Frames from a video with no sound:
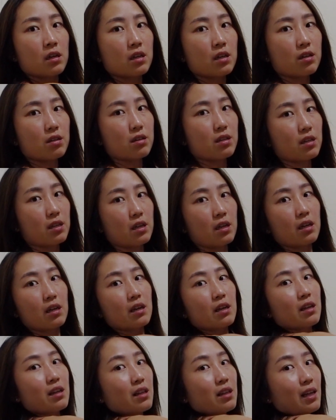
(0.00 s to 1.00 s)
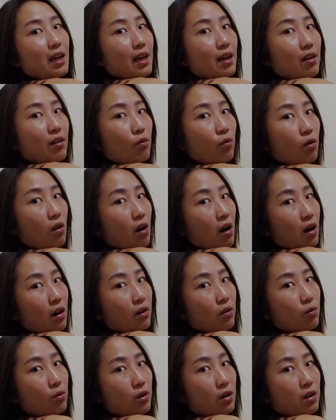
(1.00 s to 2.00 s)
You see that
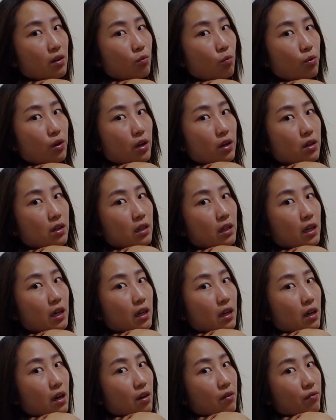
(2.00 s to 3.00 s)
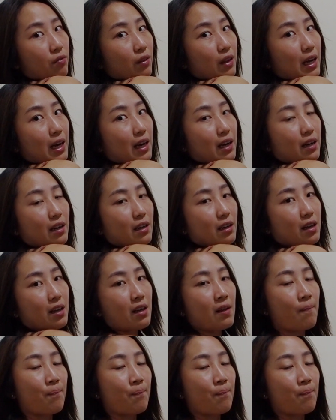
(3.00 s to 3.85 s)
awkward, weird cutoff line?